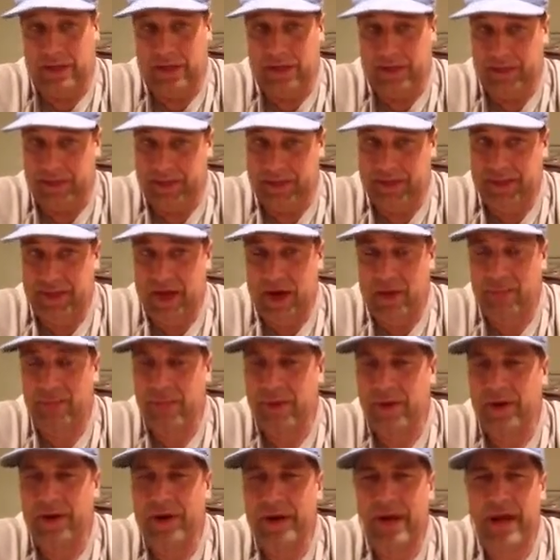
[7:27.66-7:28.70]
discount
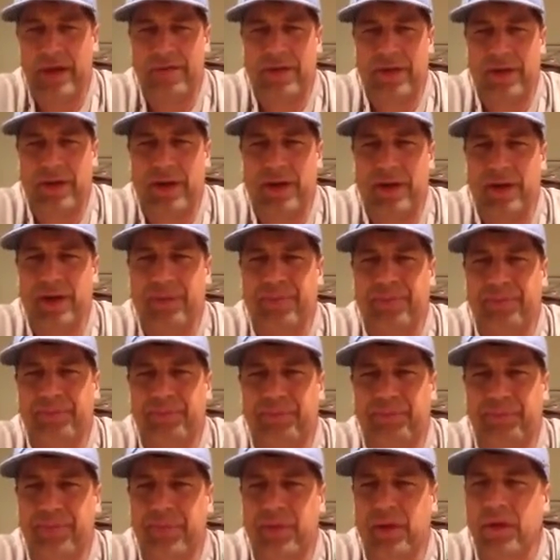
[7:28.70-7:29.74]
beer, and they have a good
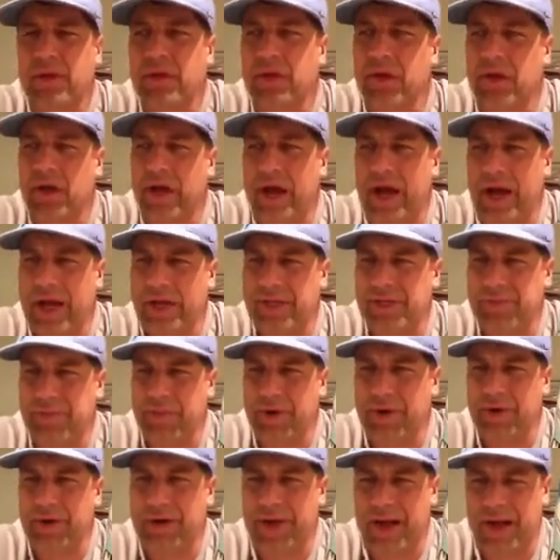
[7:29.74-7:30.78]
ice
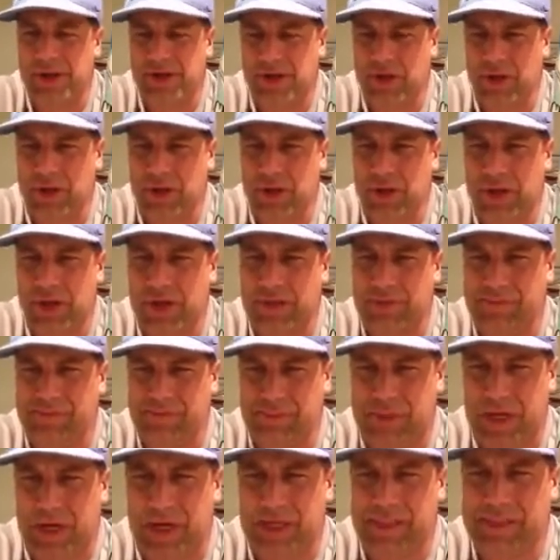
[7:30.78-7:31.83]
beer, natural
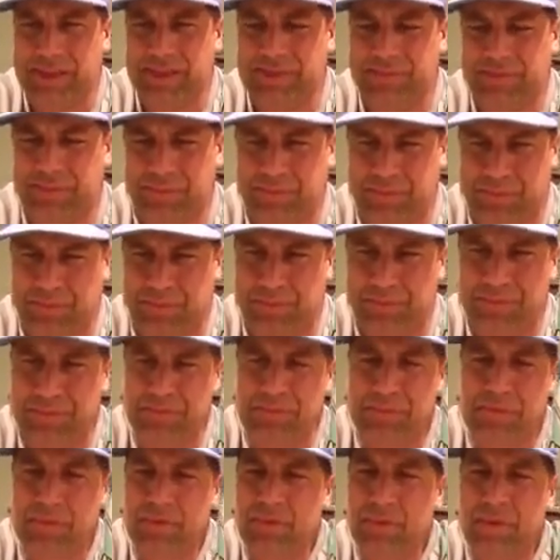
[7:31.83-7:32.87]
ice.
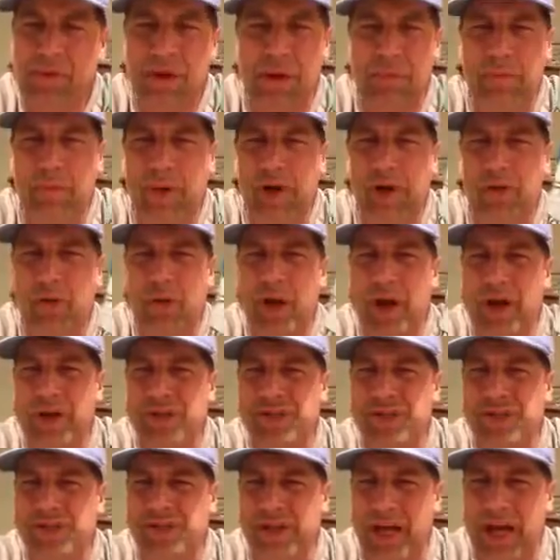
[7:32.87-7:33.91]

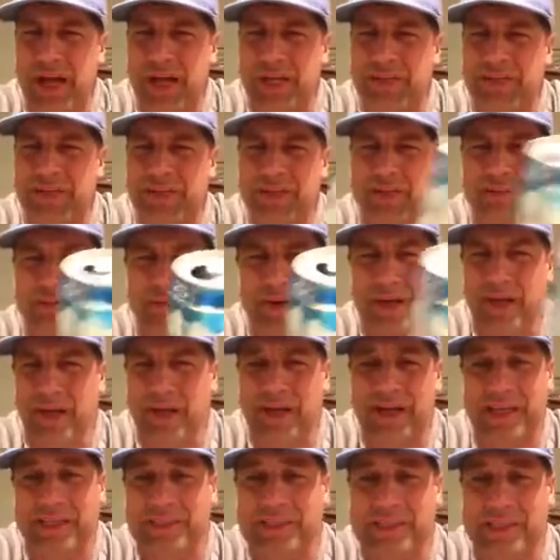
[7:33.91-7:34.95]
Budweiser's excellent, Bud
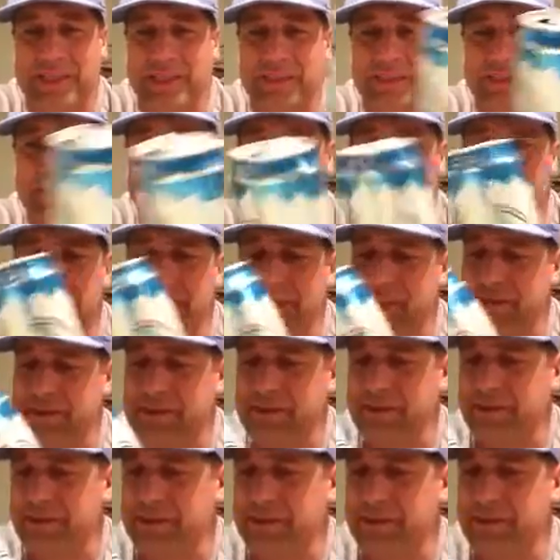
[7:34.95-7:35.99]
Light's excellent too,
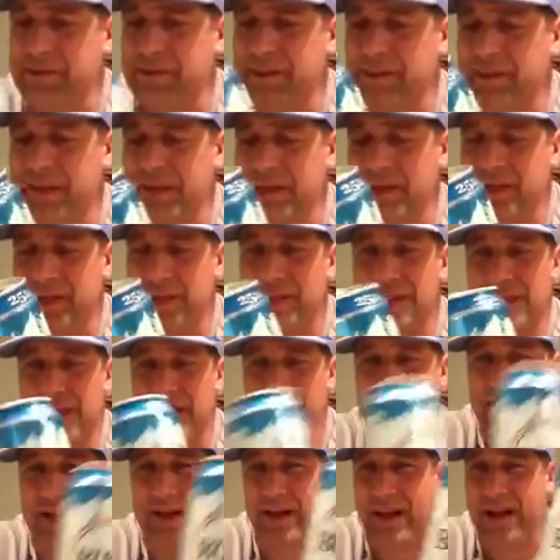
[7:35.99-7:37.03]
so to say that